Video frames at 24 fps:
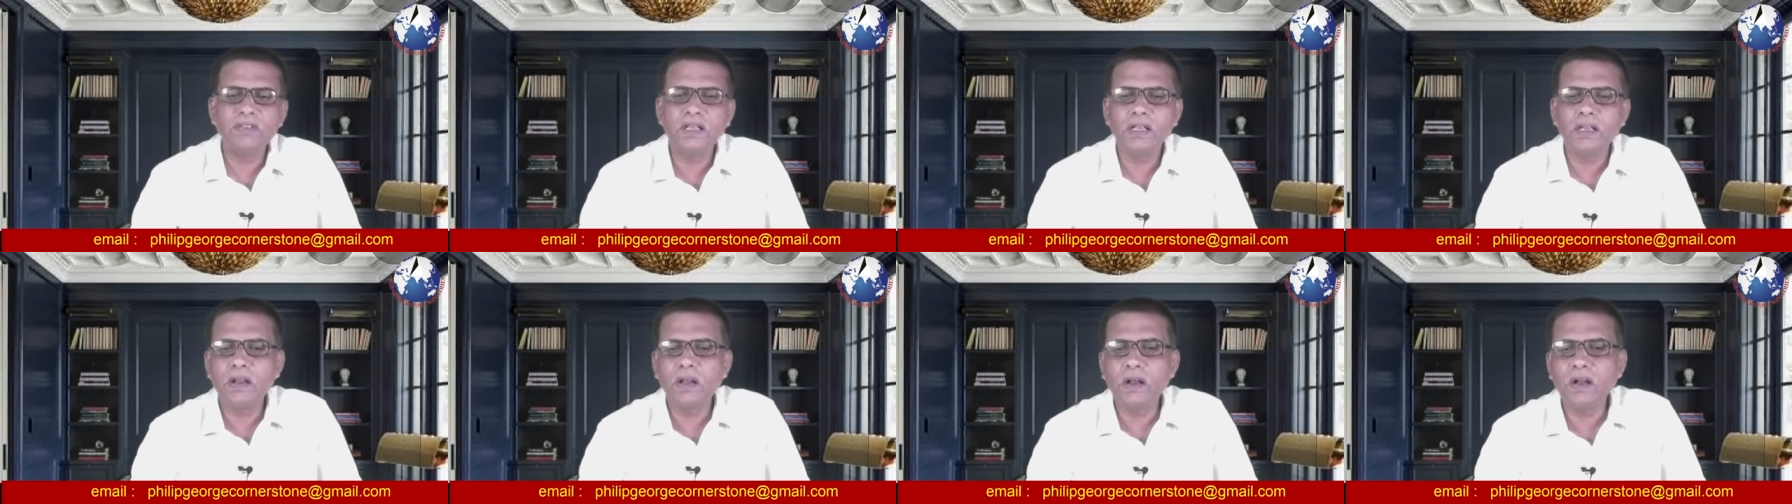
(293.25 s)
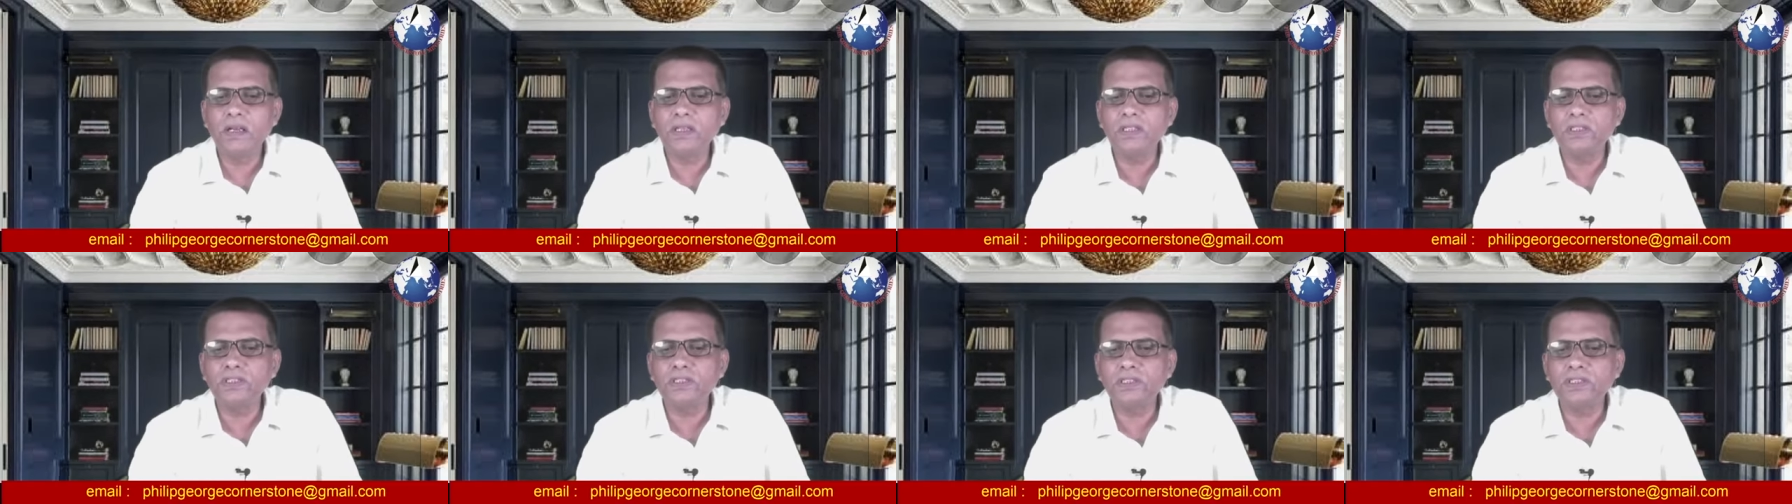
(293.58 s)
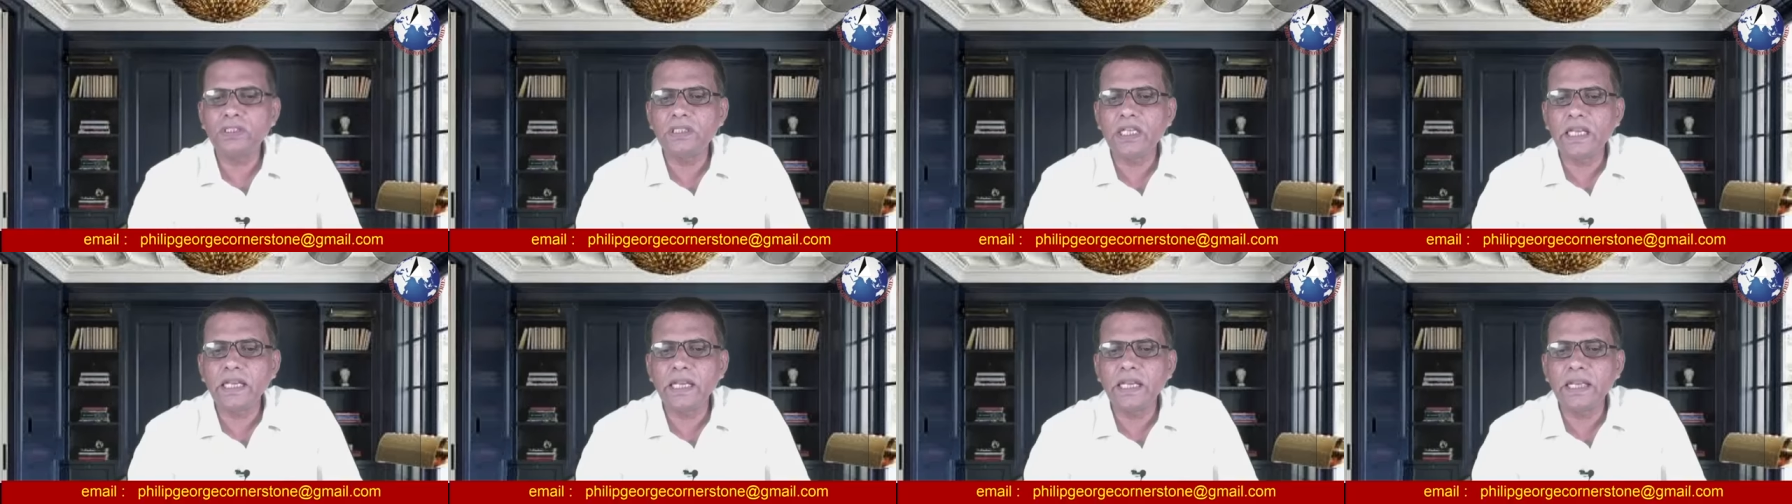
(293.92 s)
The Lord is
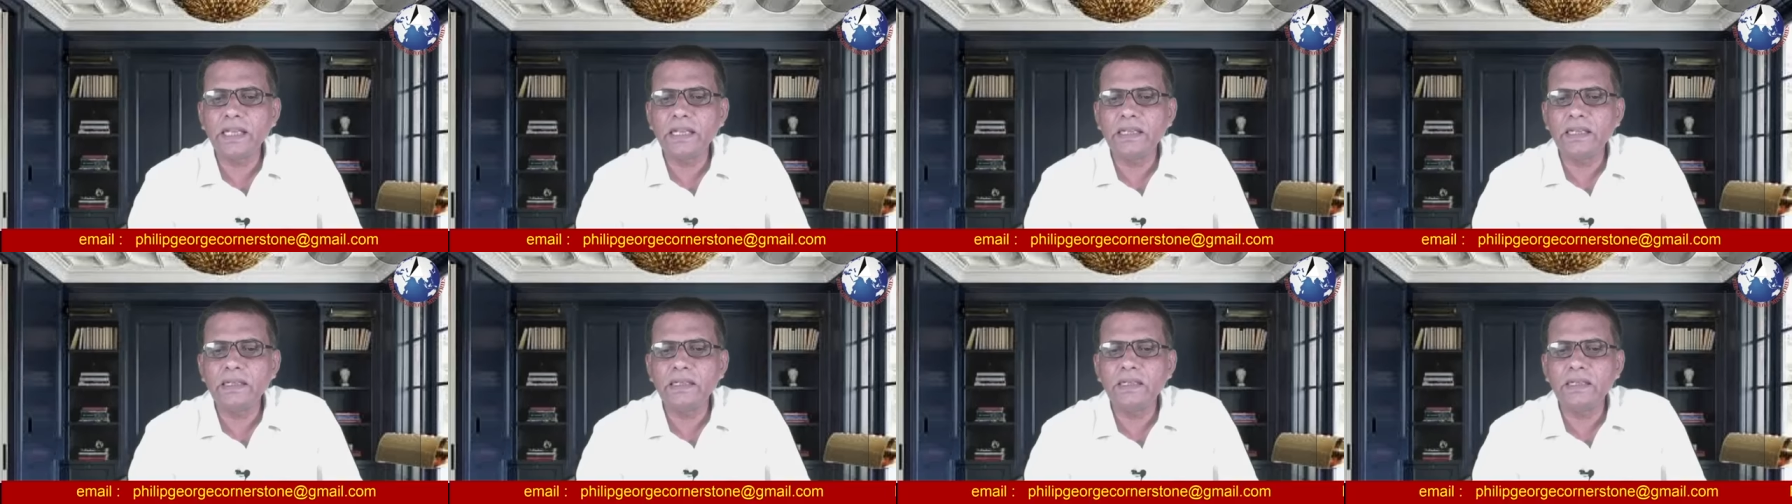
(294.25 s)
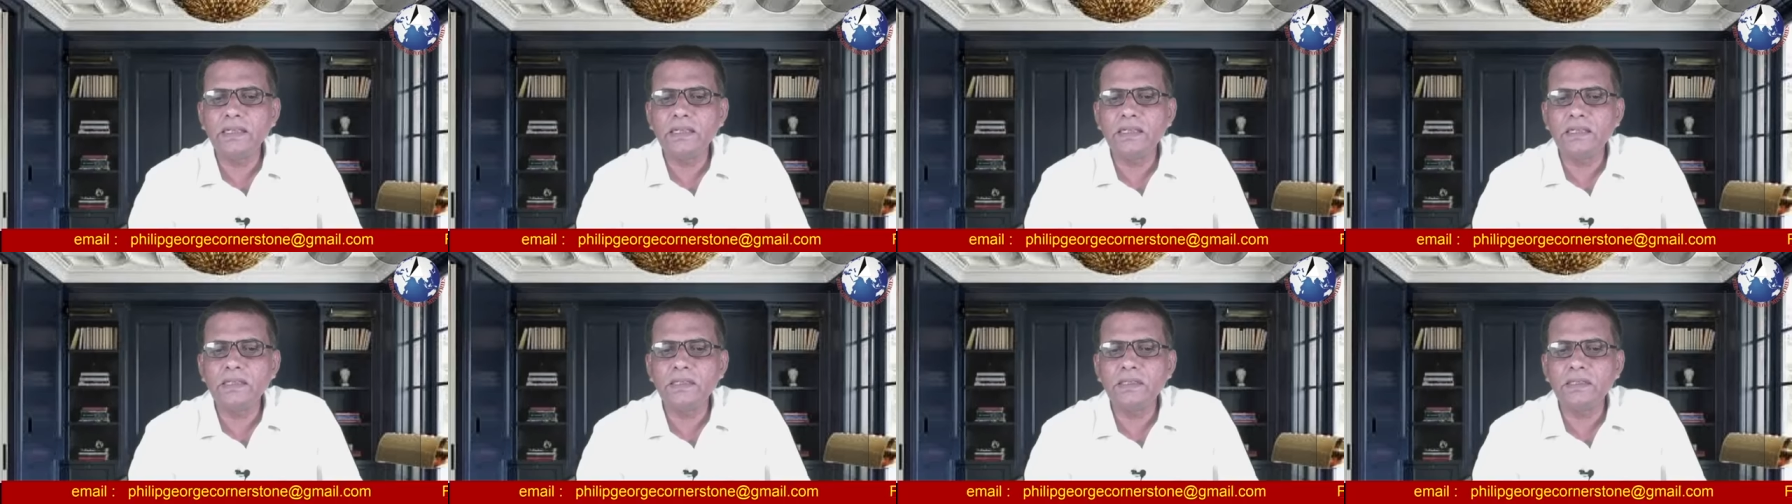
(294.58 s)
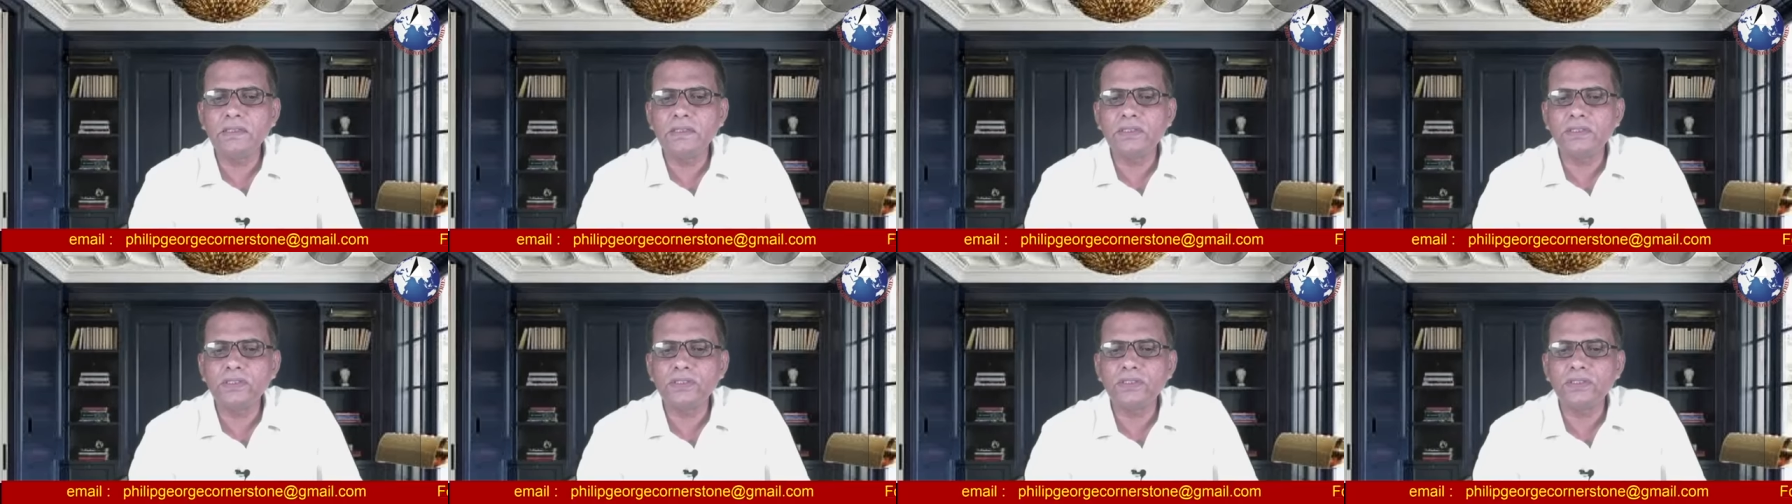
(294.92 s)
telling
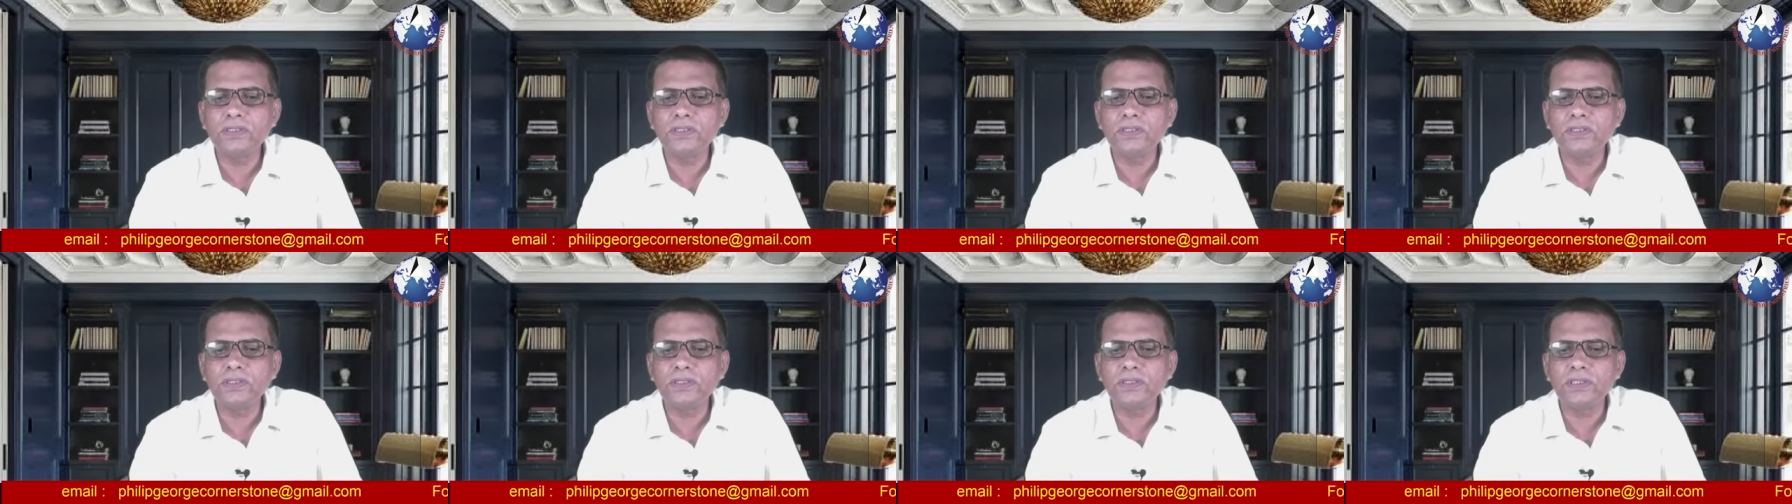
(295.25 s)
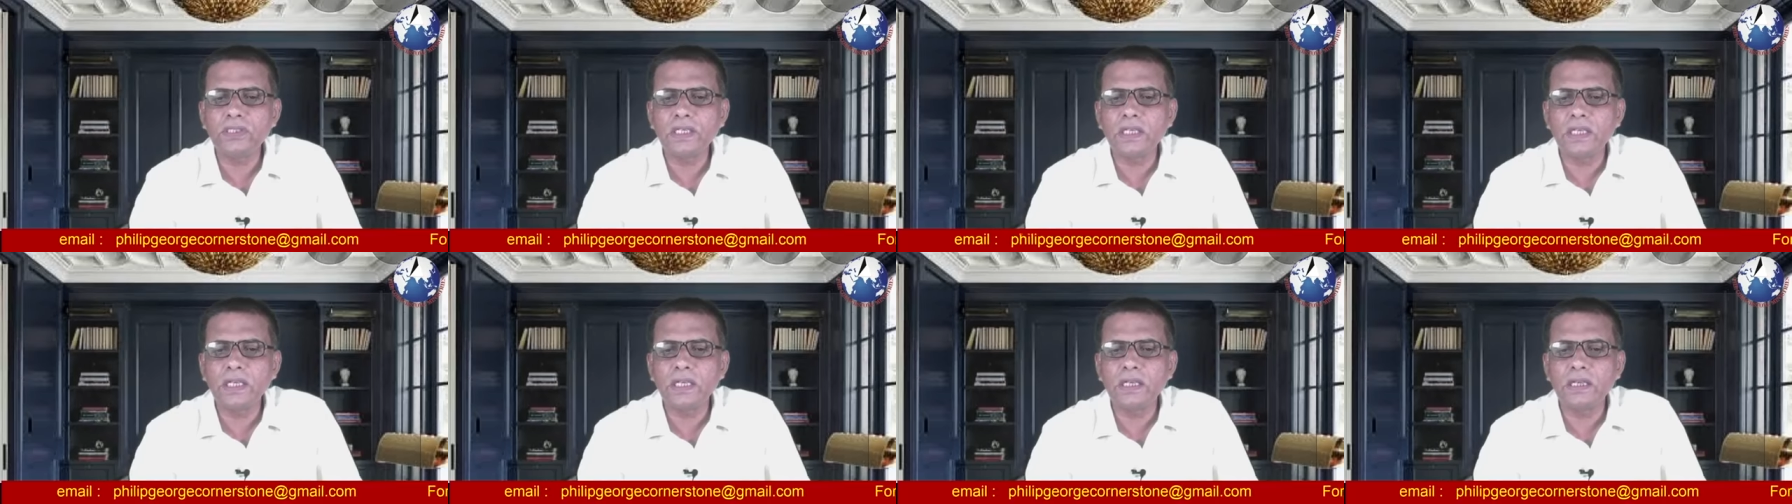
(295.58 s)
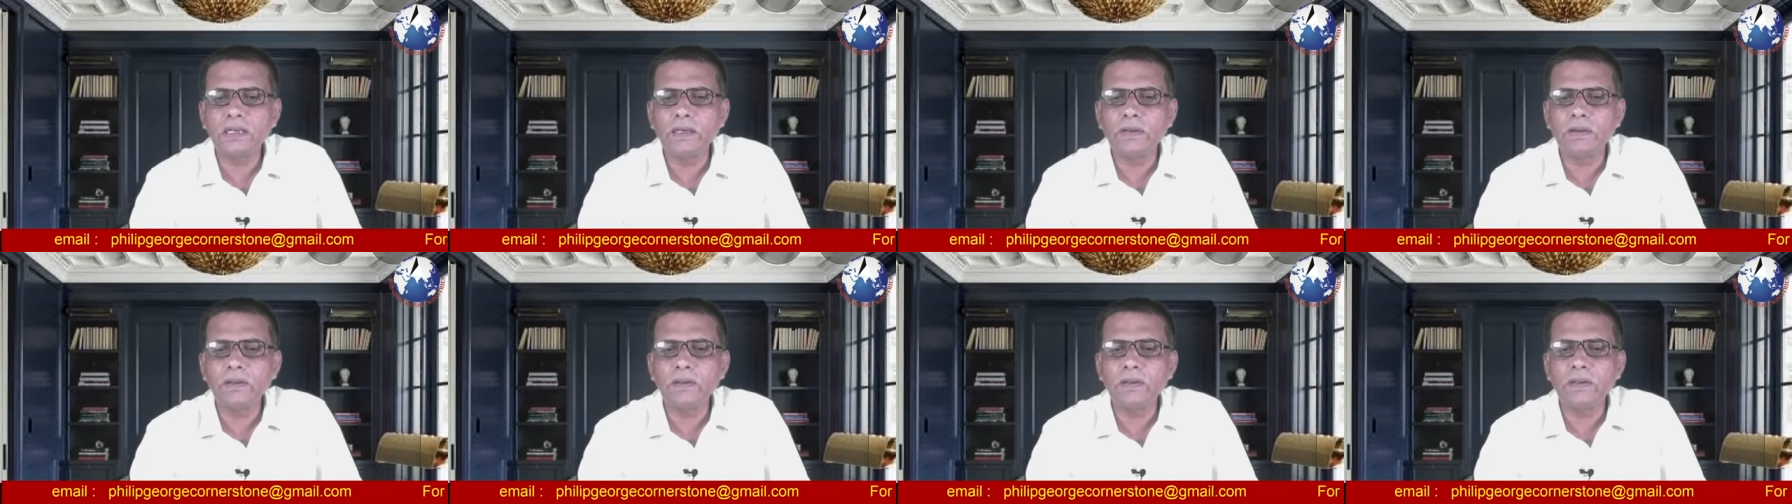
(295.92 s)
uh,
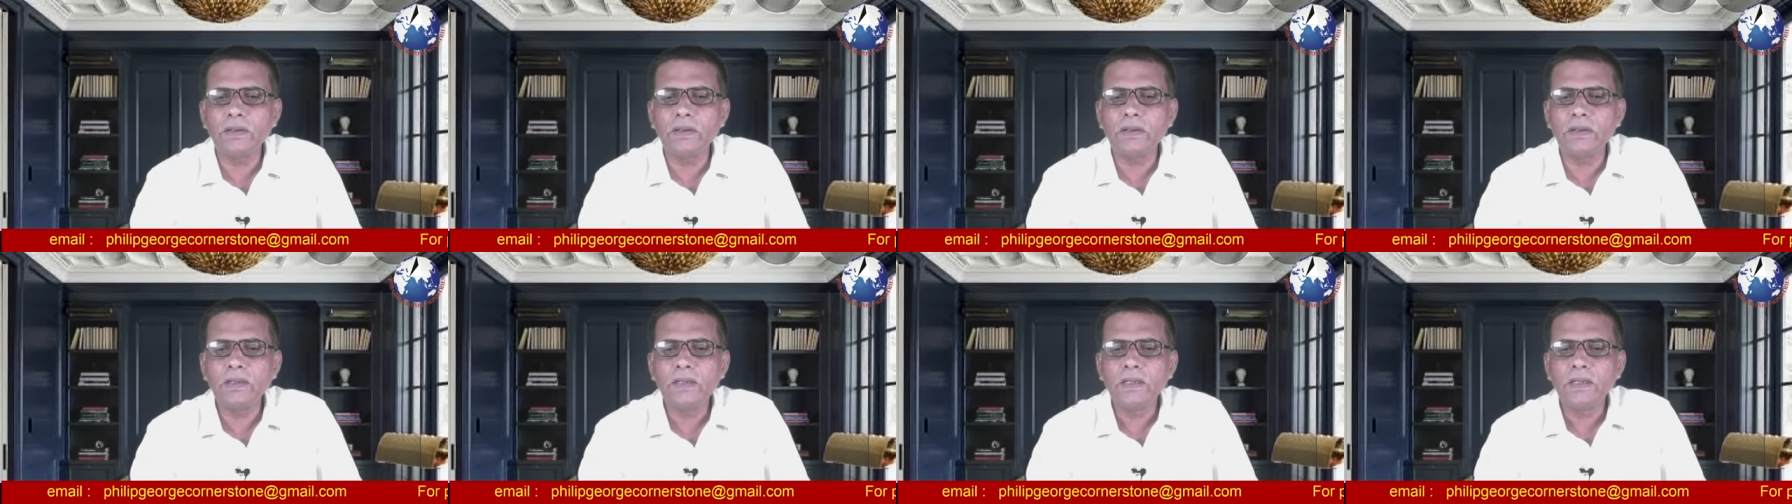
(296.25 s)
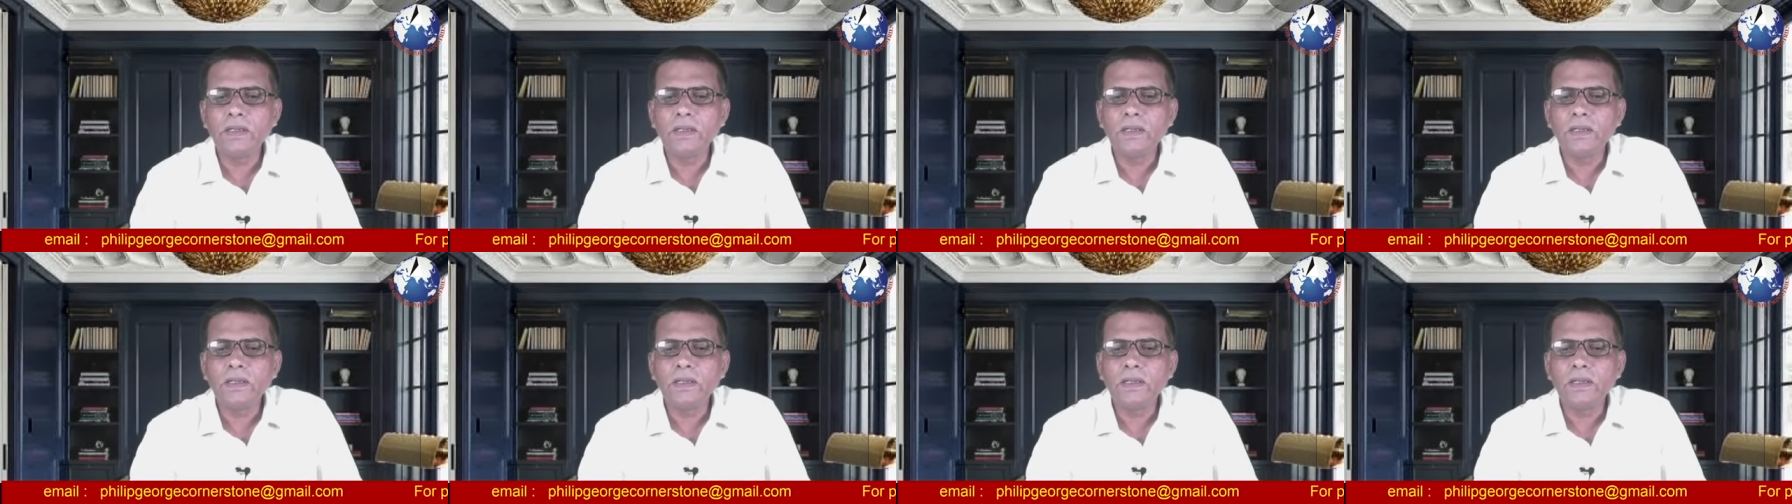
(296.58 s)
Sister uh,